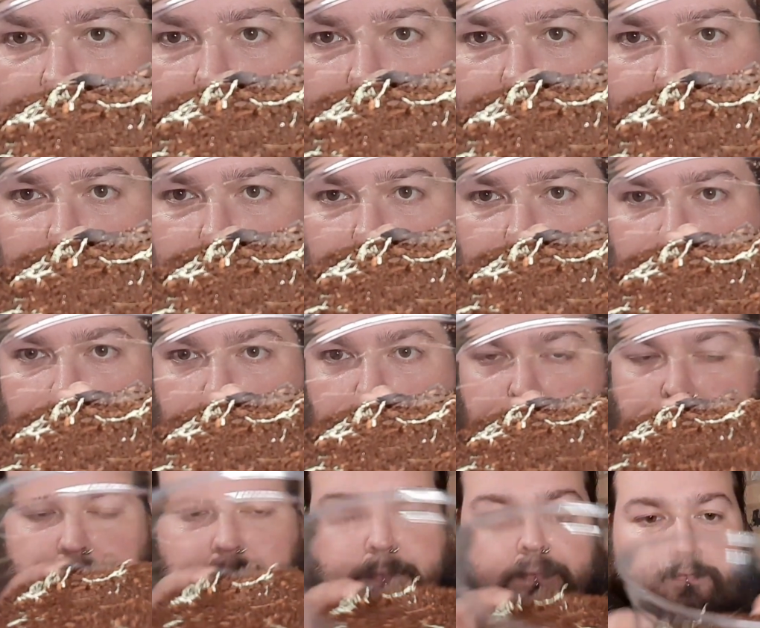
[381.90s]
Hello.
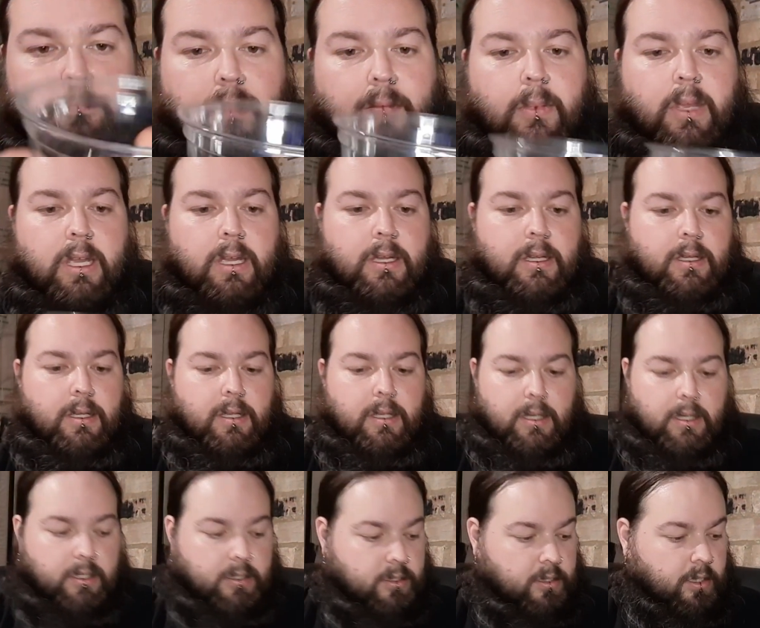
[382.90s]

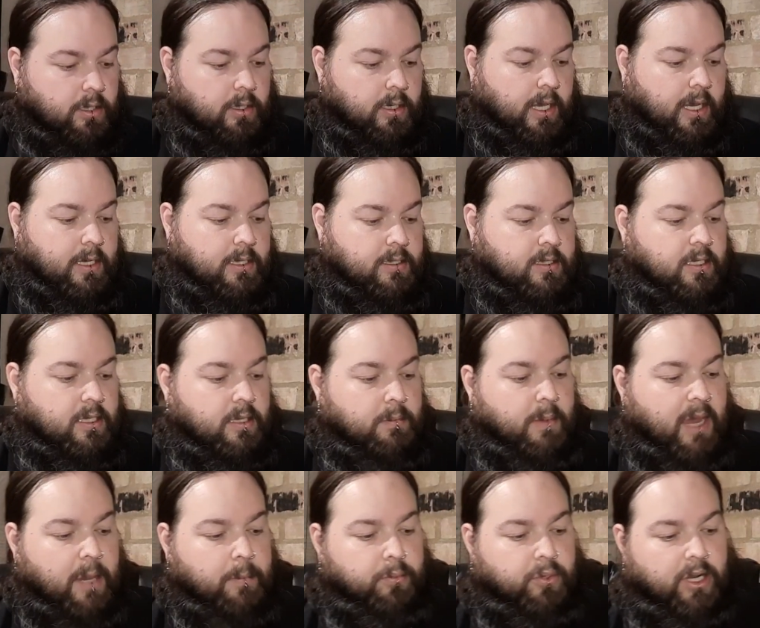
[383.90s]
So that is the
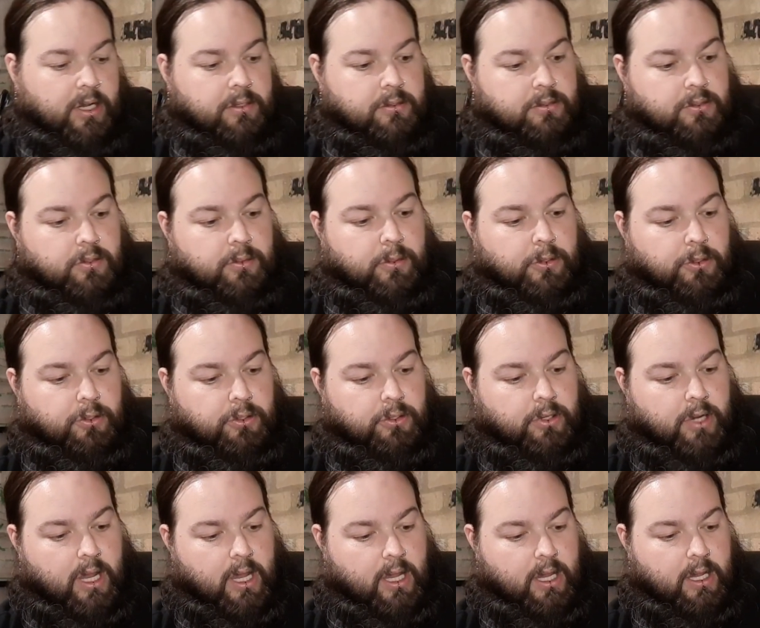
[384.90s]
Matt Brown scorpion,
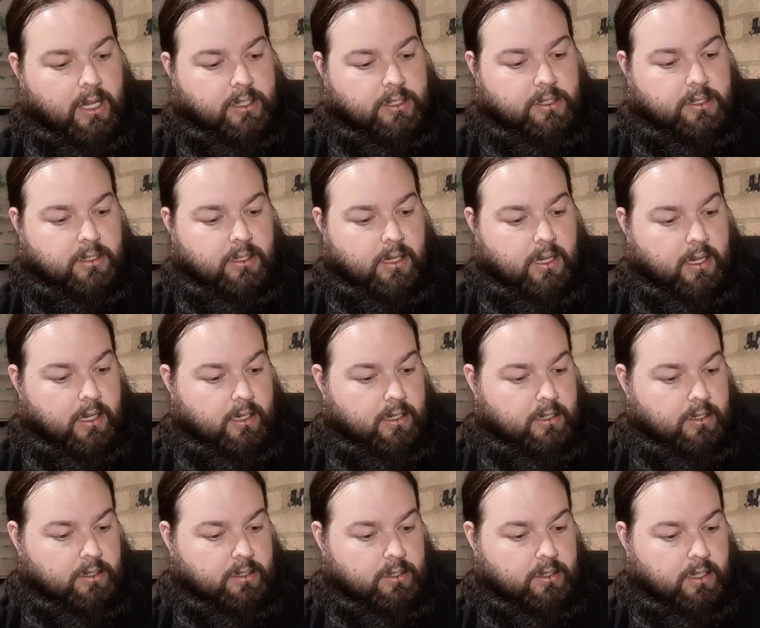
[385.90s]
or
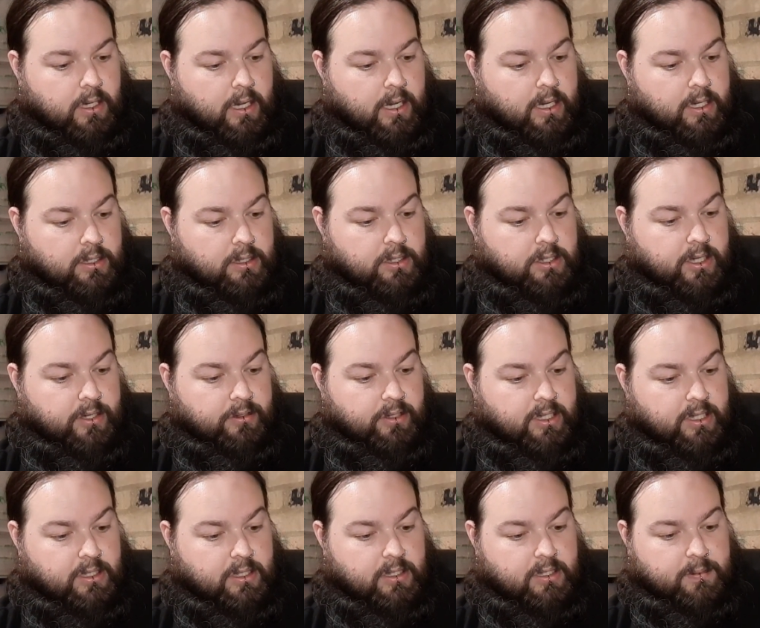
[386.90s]

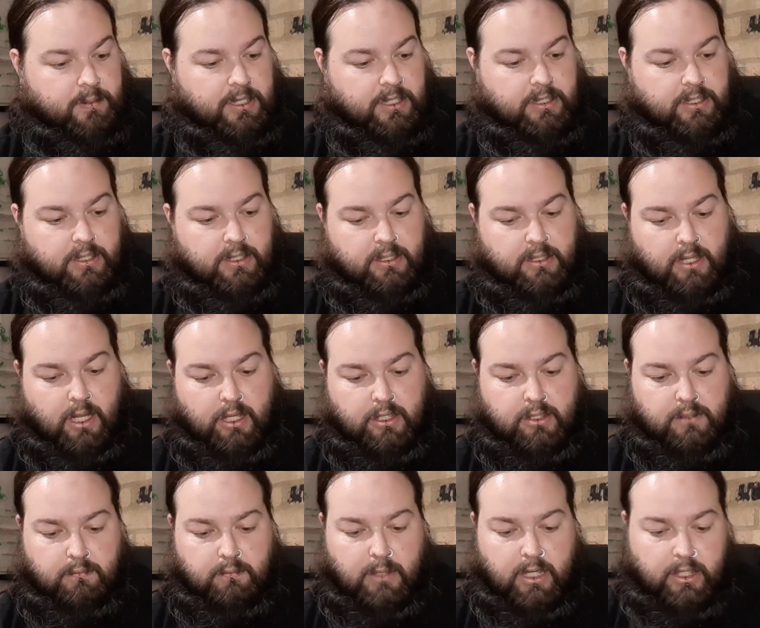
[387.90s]
Chiriris species
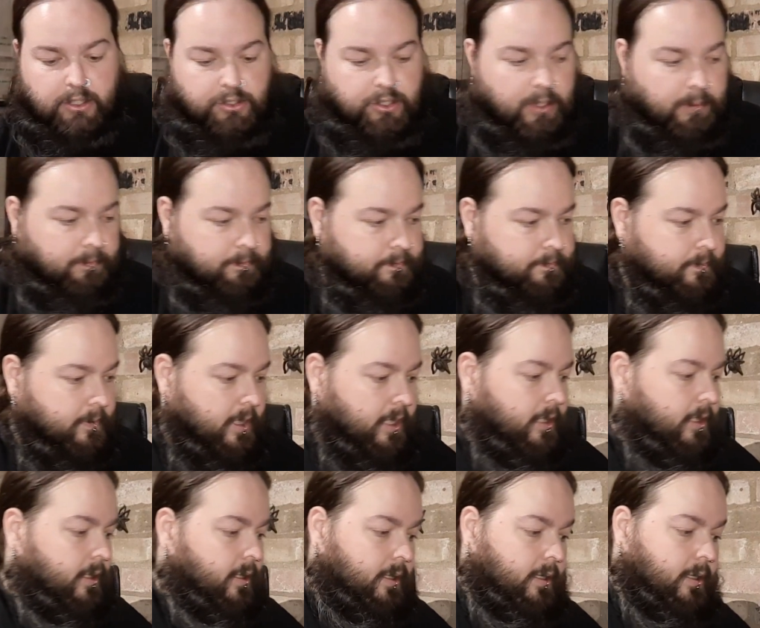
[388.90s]
Sumatra.
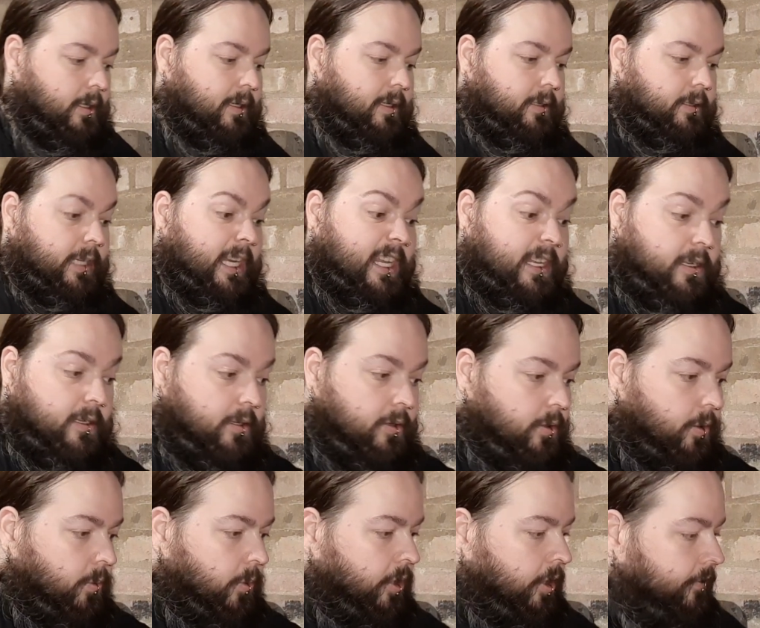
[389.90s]
And
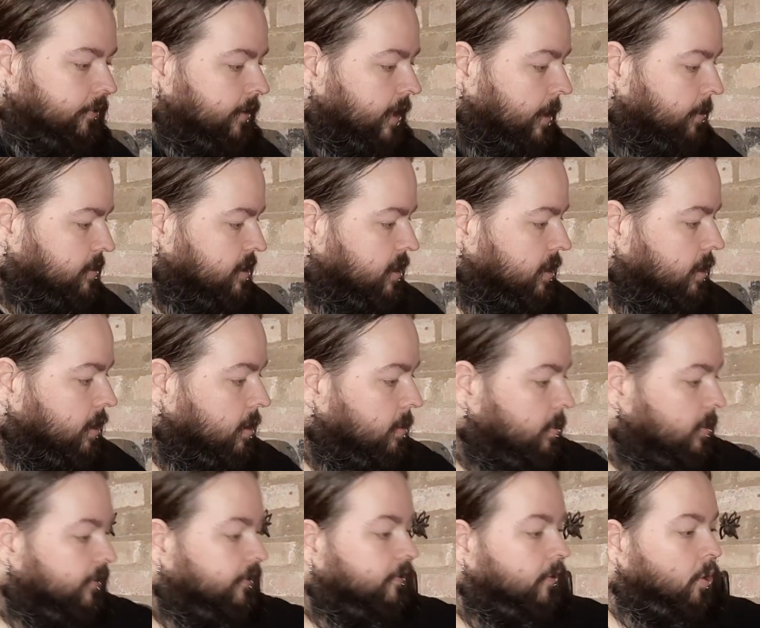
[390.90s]
not one I've kept
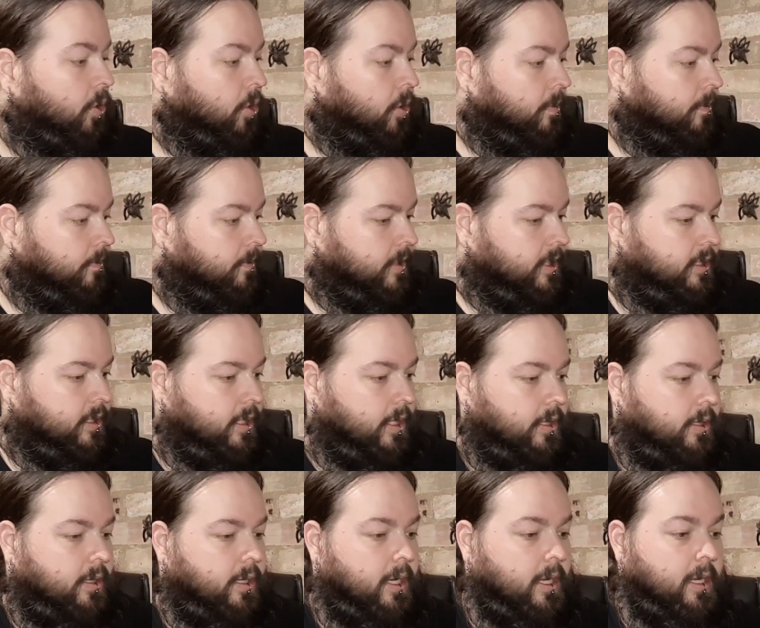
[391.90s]
before,
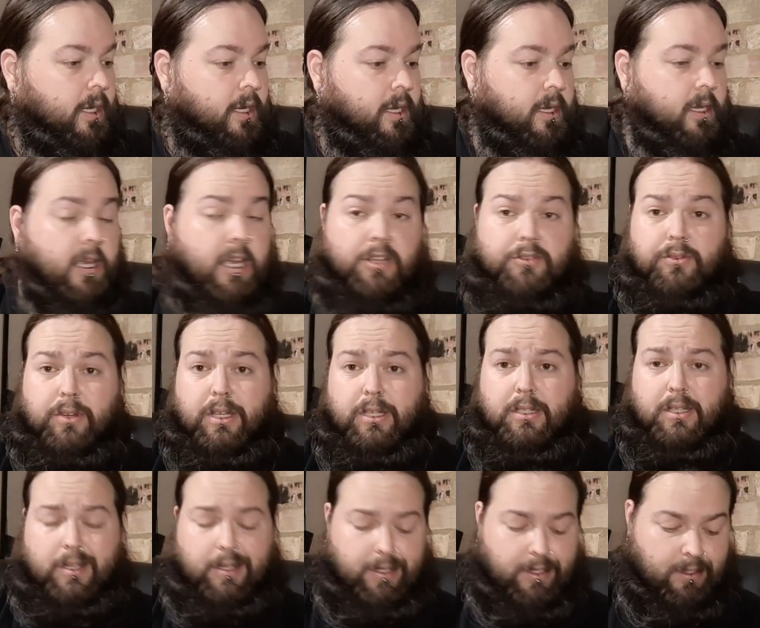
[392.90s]
so that's really
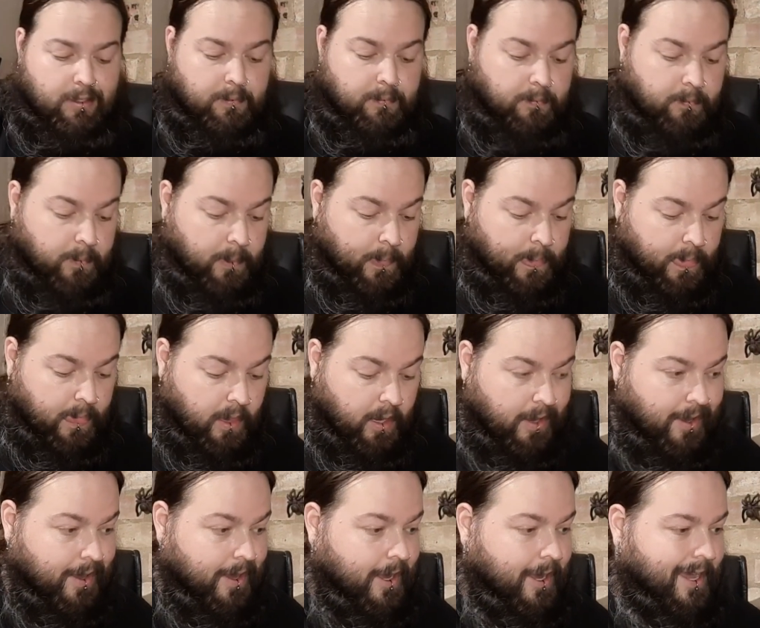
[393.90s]
exciting.
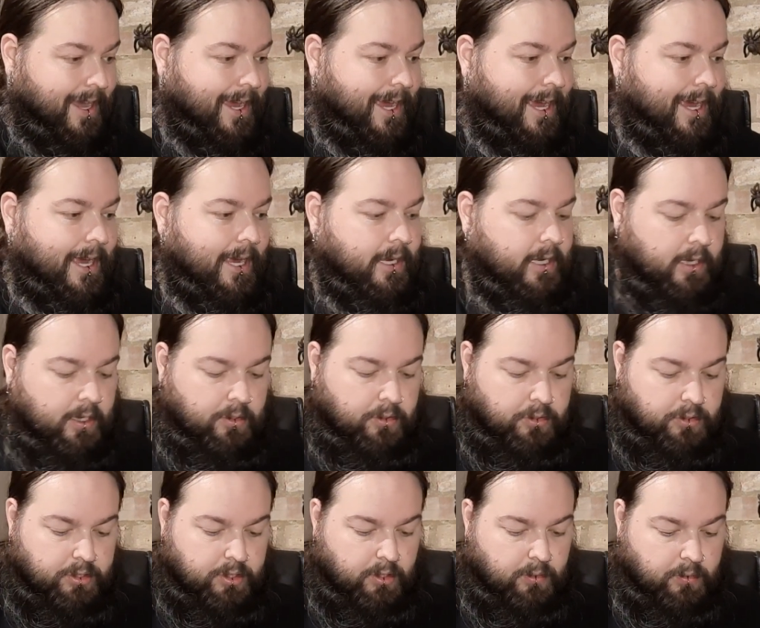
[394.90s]
And then
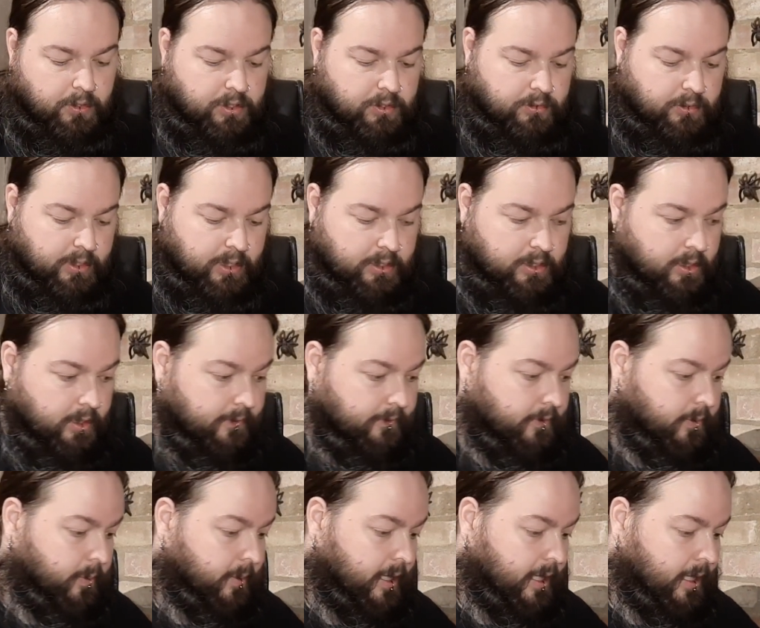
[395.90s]
also what's really exciting
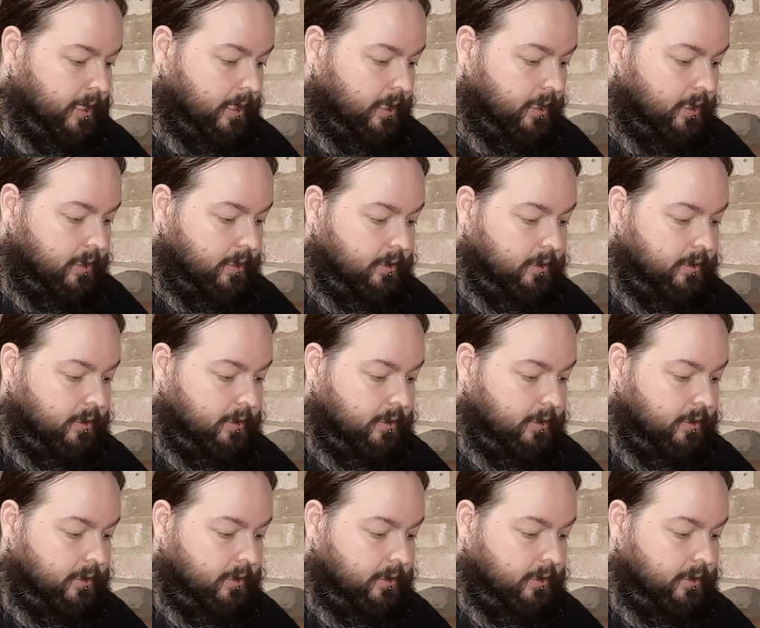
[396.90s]
for me